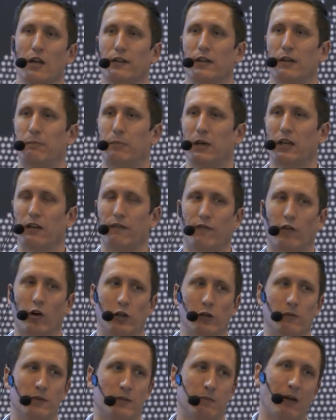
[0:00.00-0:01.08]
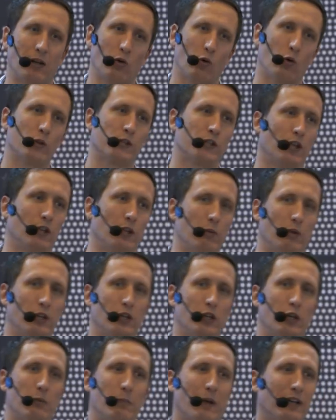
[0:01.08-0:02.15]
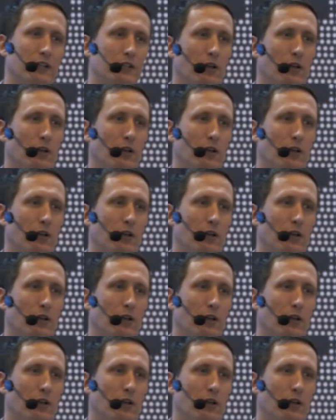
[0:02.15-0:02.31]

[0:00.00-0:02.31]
The bigger volumes meant also that we could go back